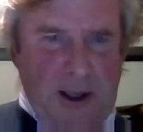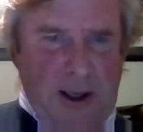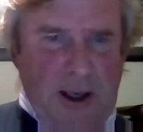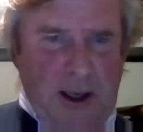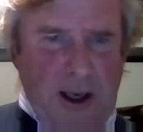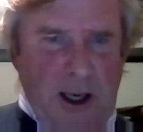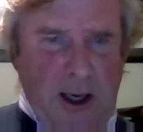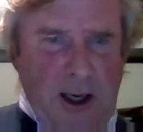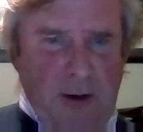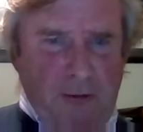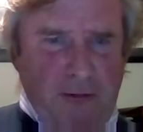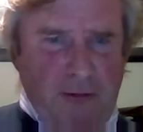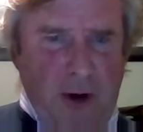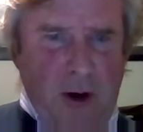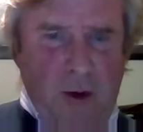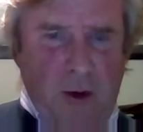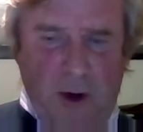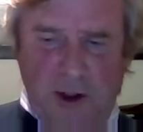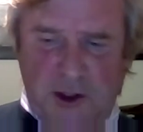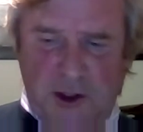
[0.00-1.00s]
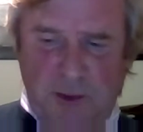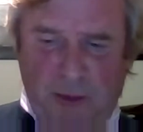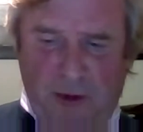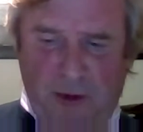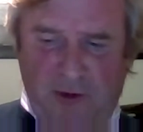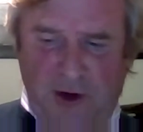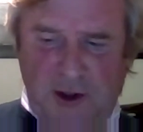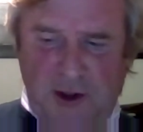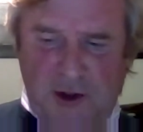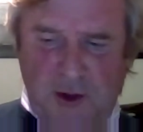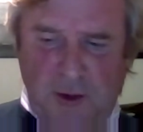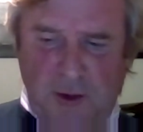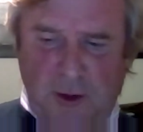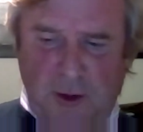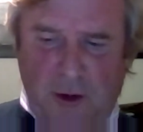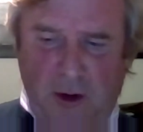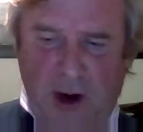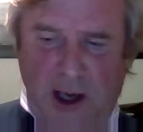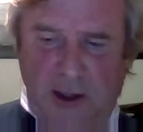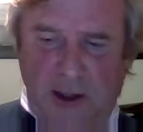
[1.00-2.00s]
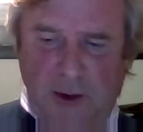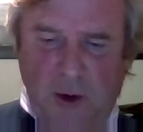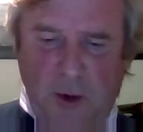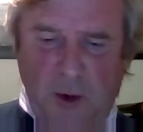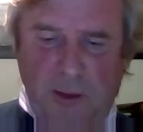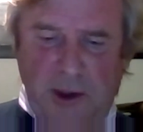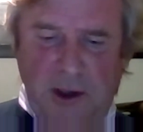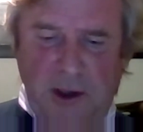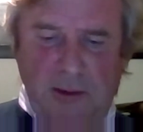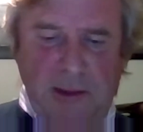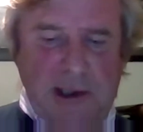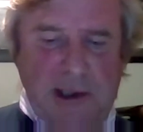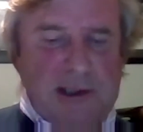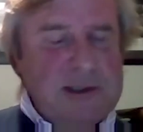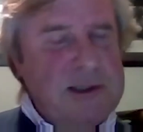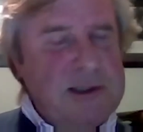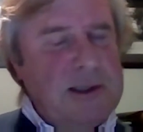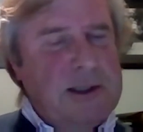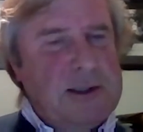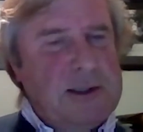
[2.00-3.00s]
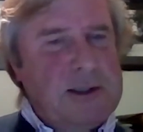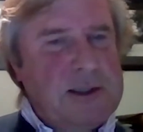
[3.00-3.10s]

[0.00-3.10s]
role as provincial Grand Almoner, means that